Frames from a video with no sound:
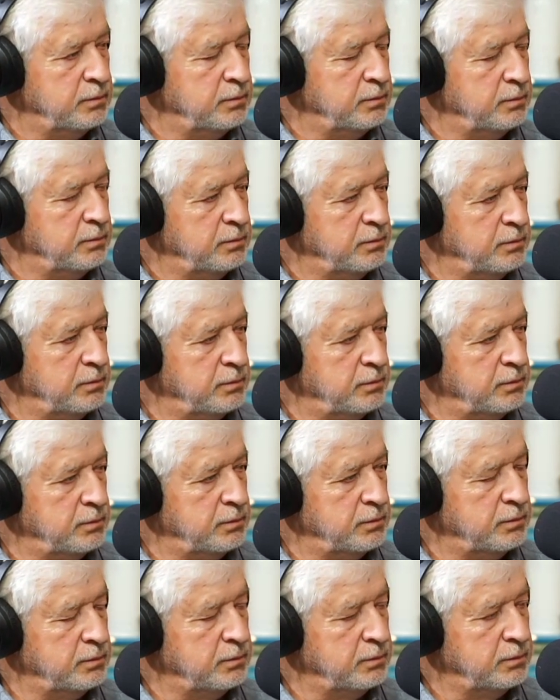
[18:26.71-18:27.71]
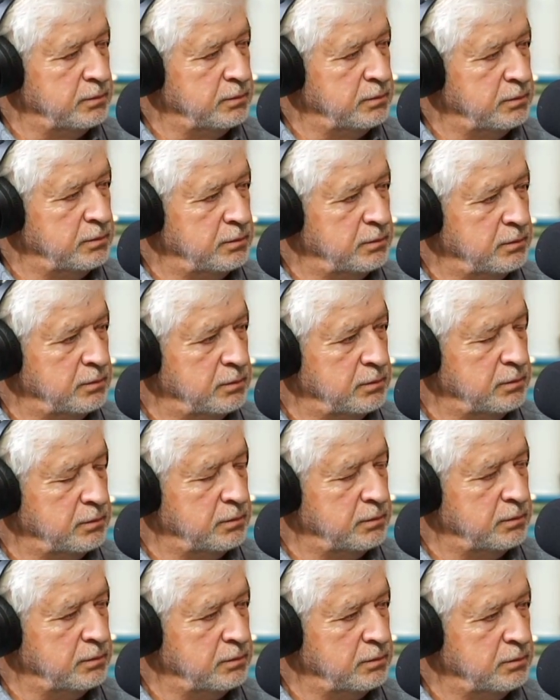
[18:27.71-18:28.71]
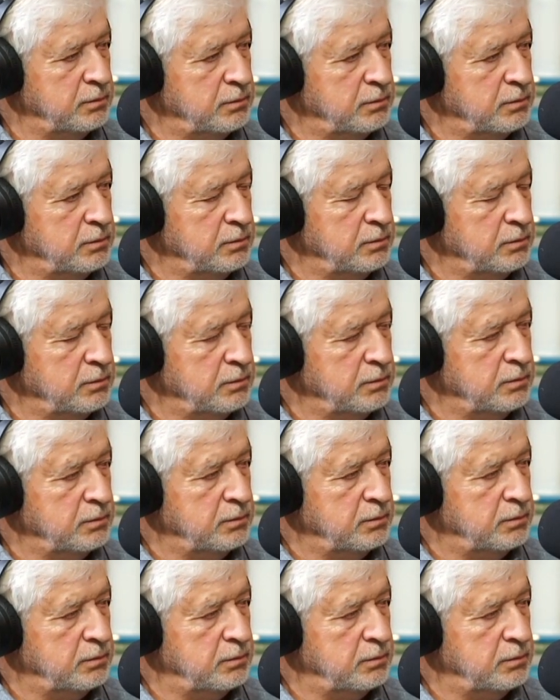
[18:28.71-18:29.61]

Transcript: No words are spoken by the person on screen.